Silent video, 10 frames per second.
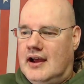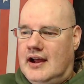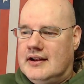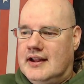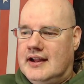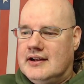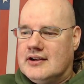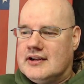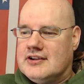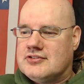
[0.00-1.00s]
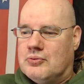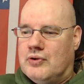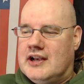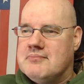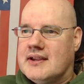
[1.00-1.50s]
And then look at this one,
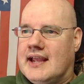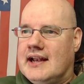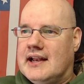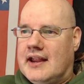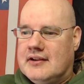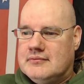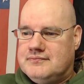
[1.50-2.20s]
William McKinley.